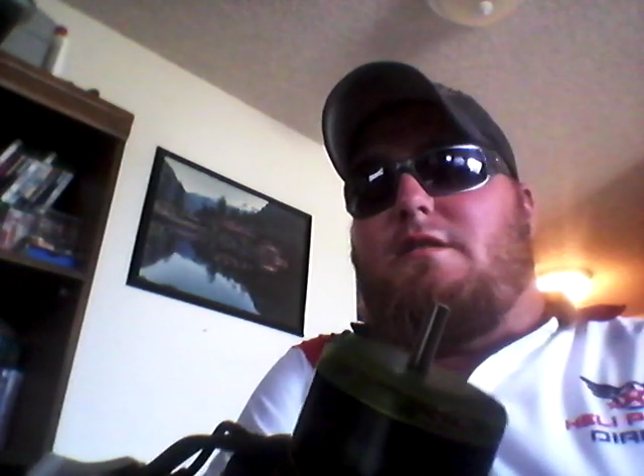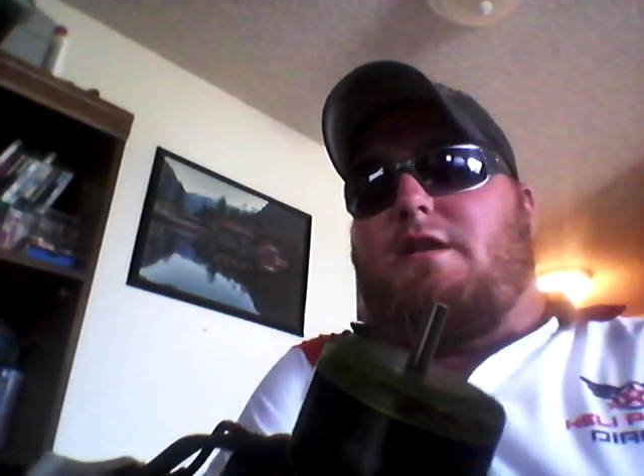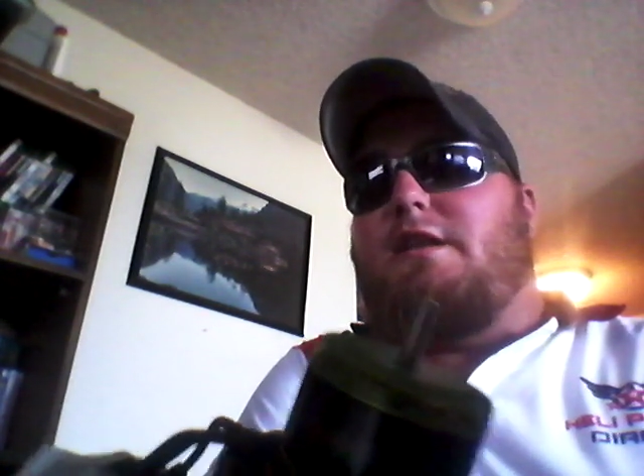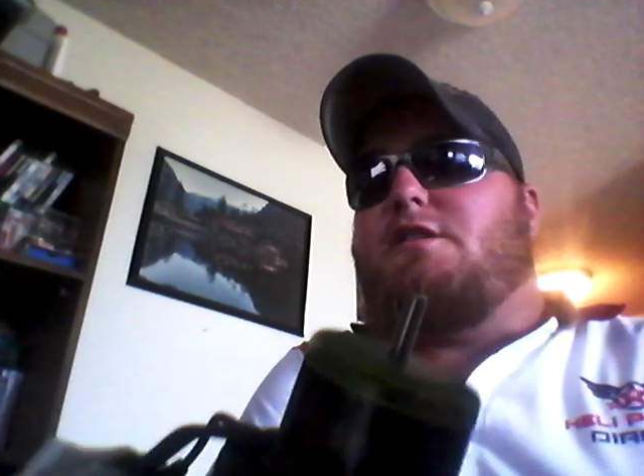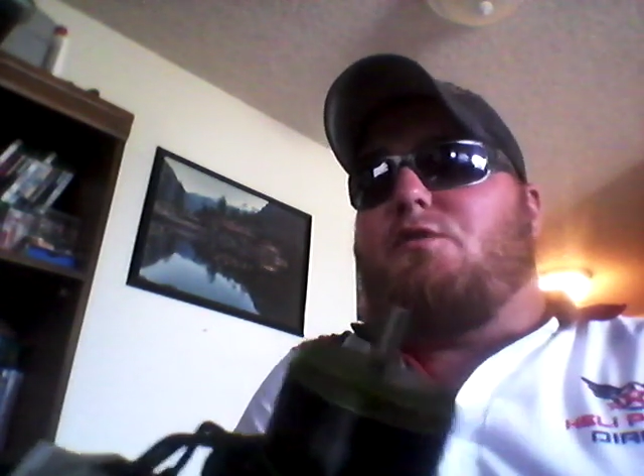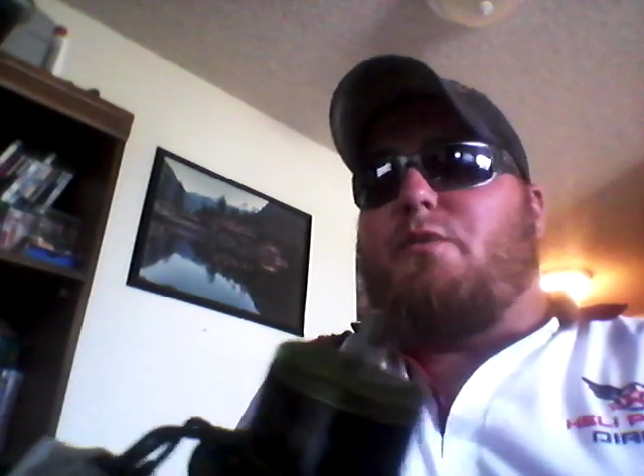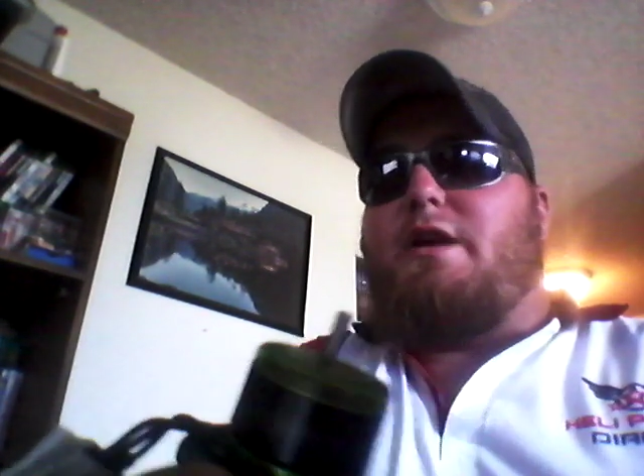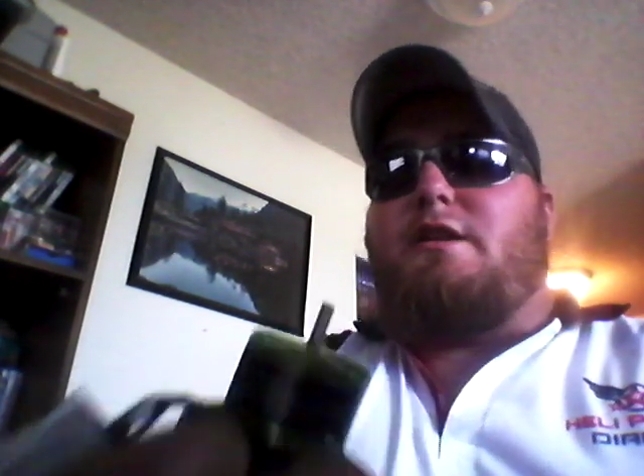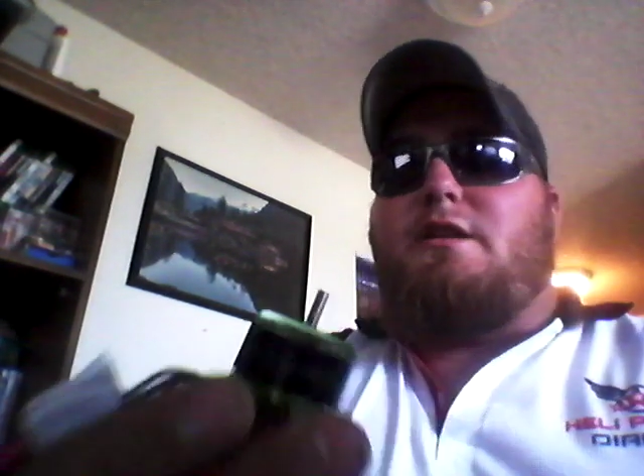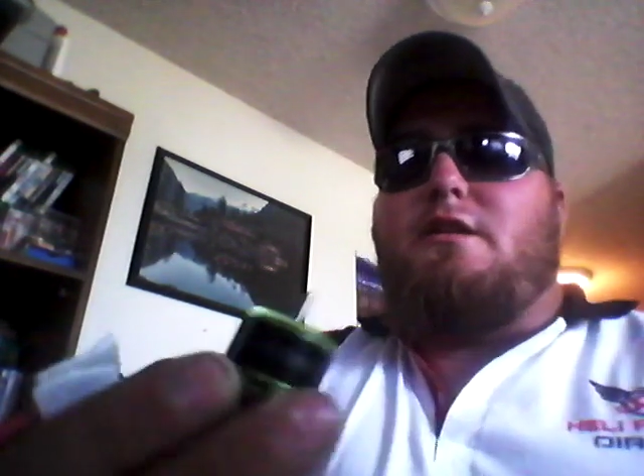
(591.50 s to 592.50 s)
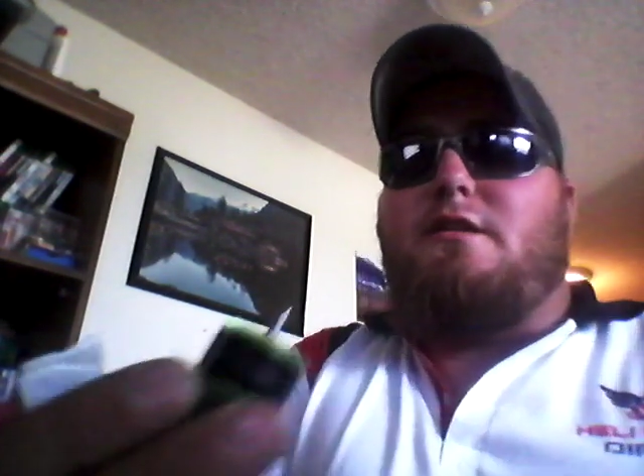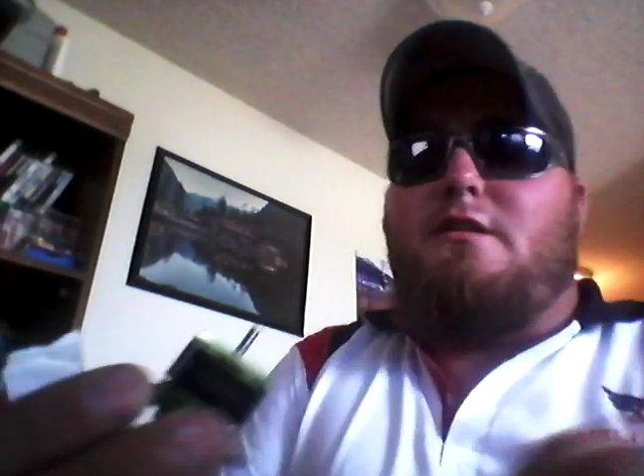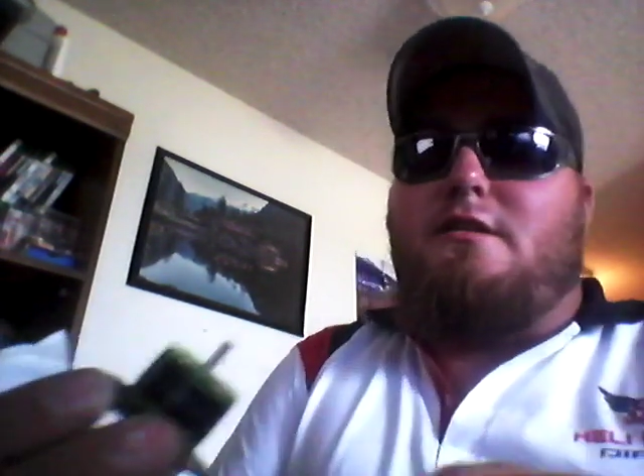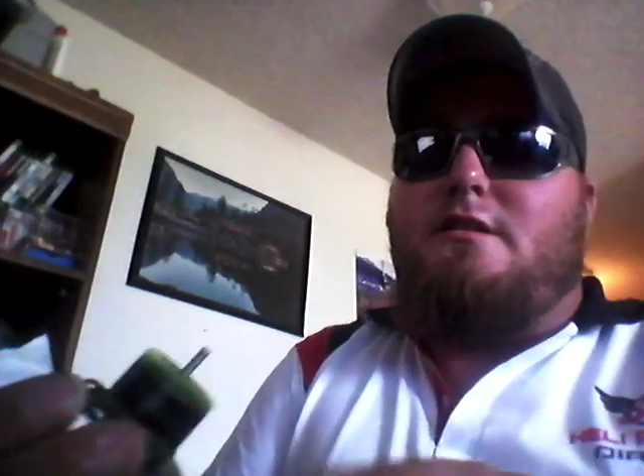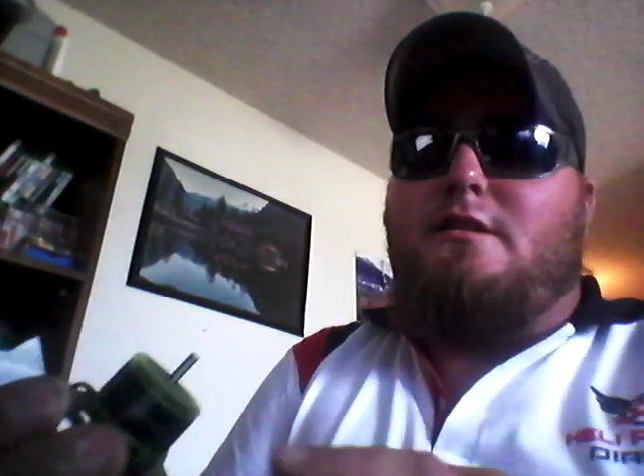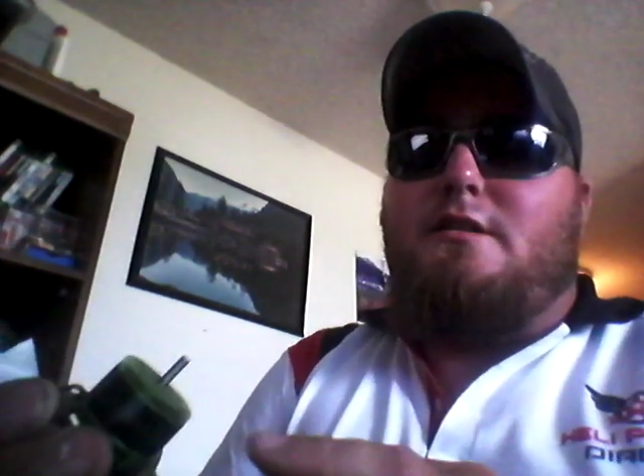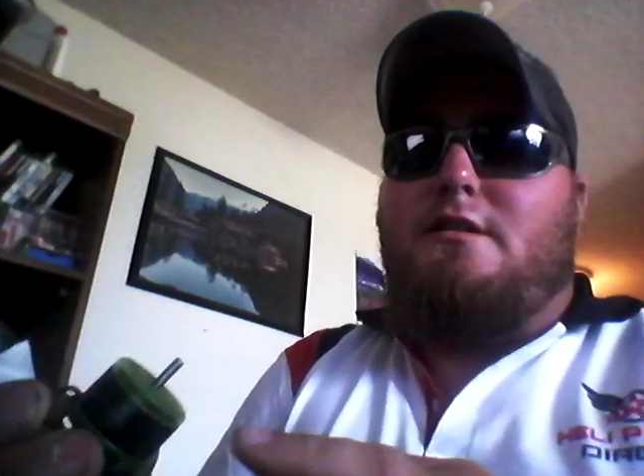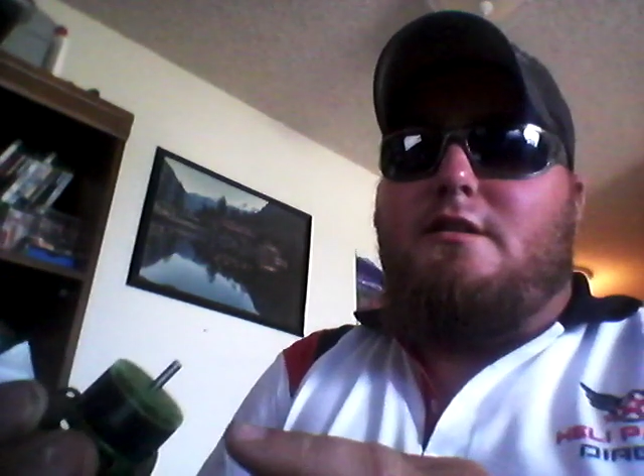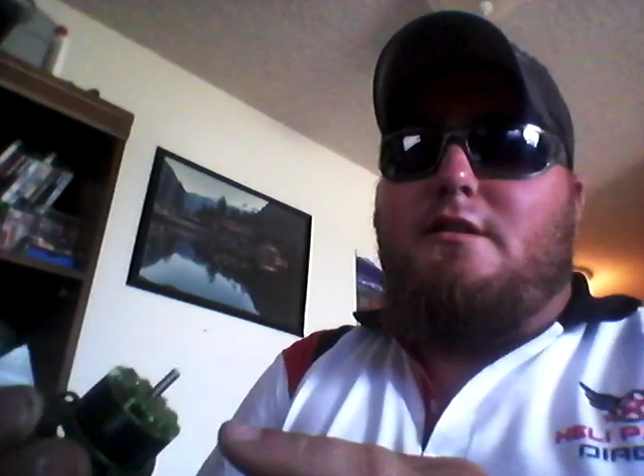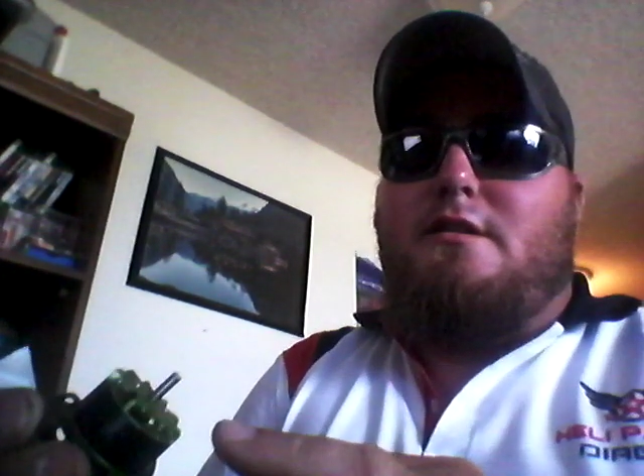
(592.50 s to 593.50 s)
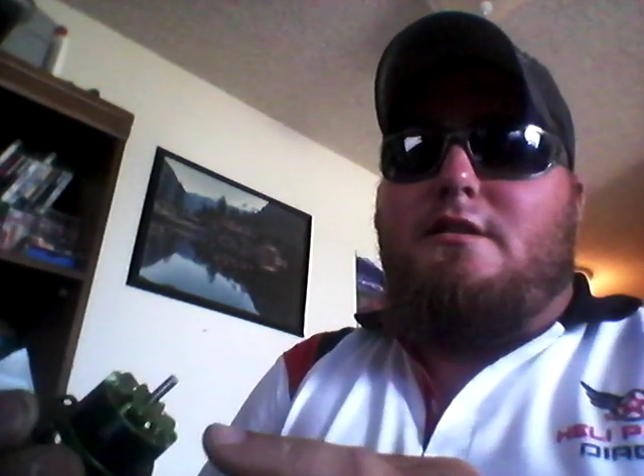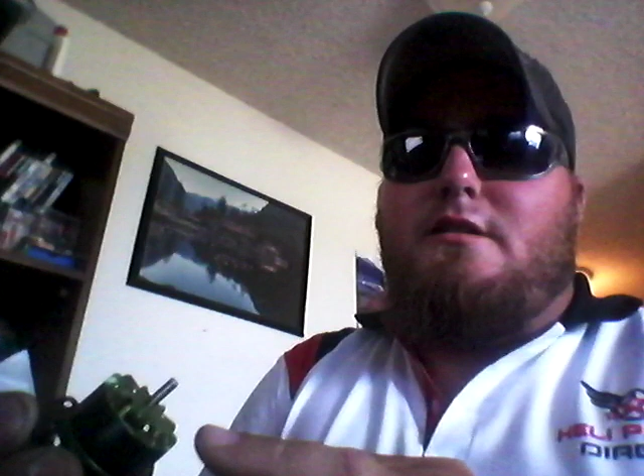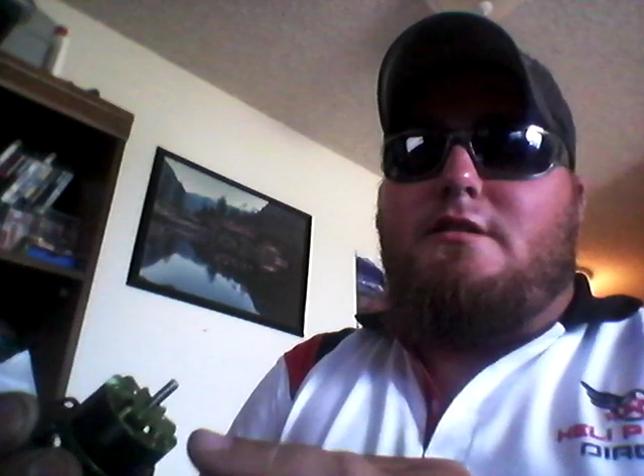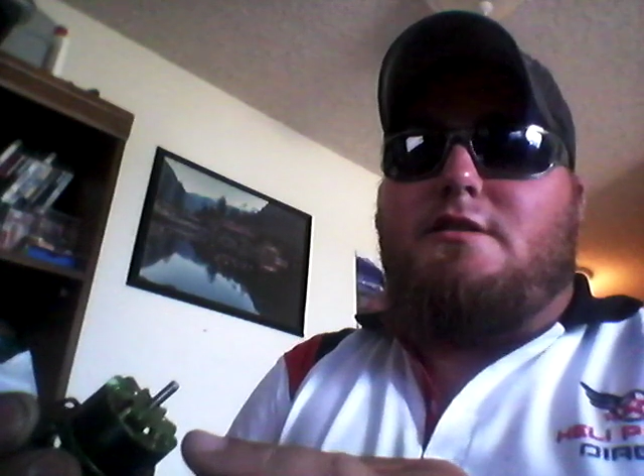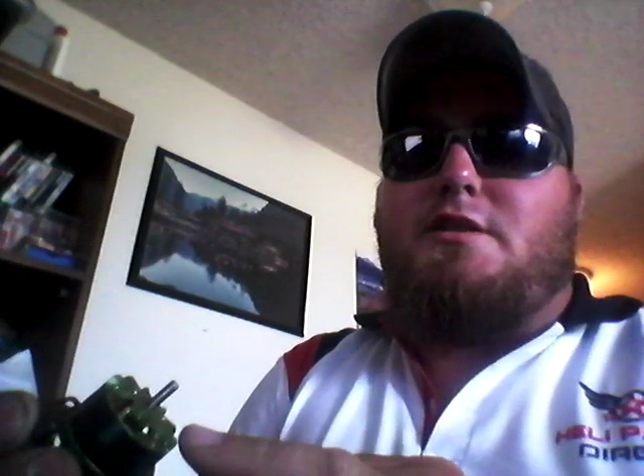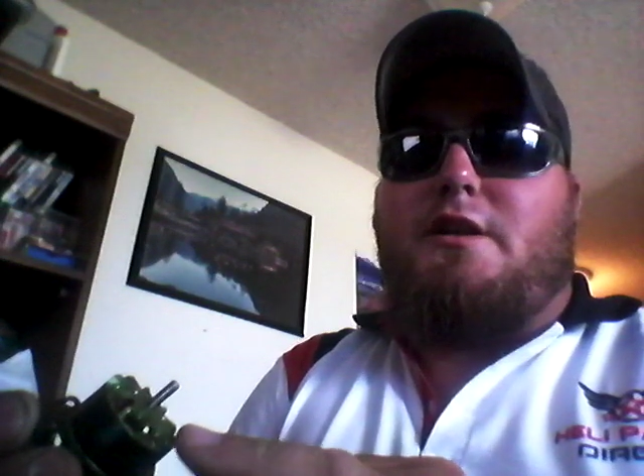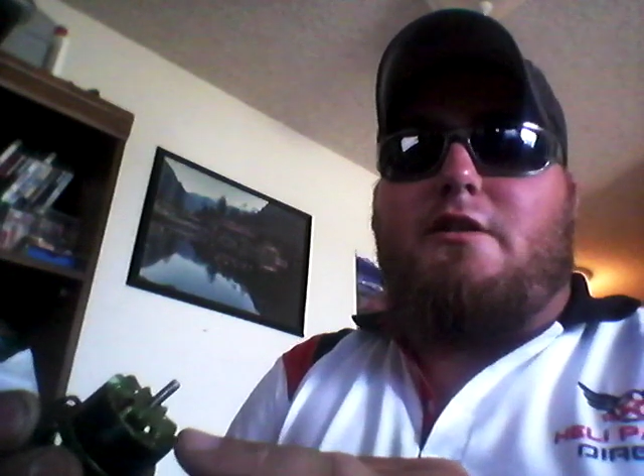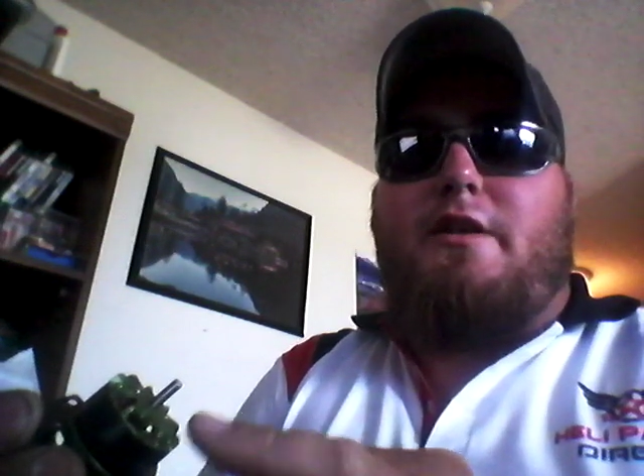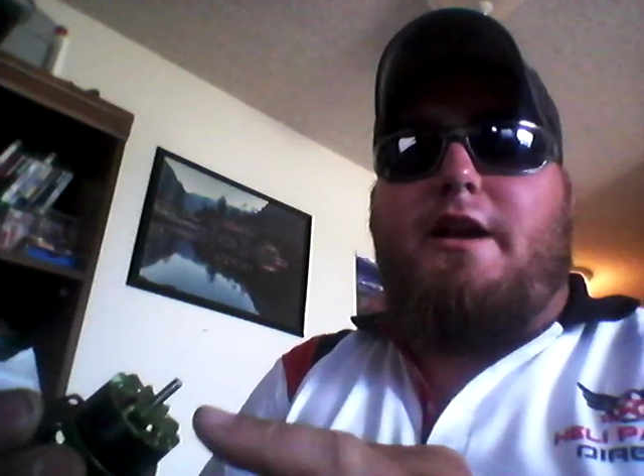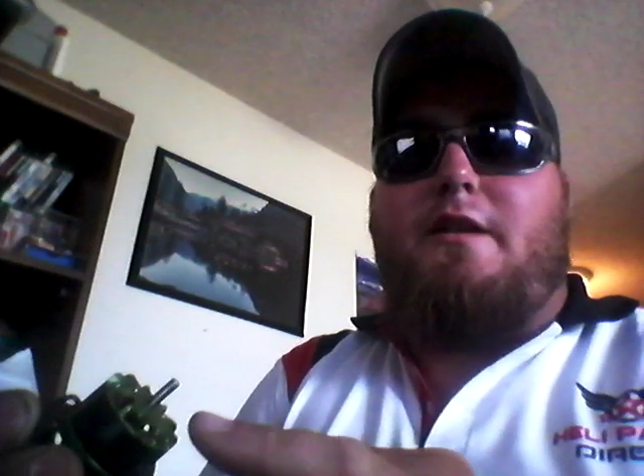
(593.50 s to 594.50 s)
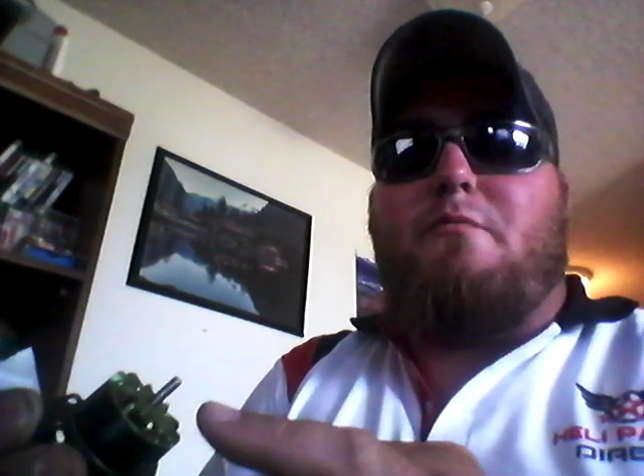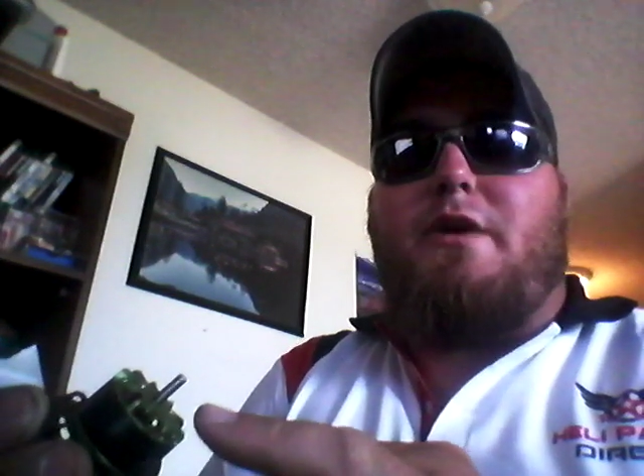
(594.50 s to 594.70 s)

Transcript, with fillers: is the wind generated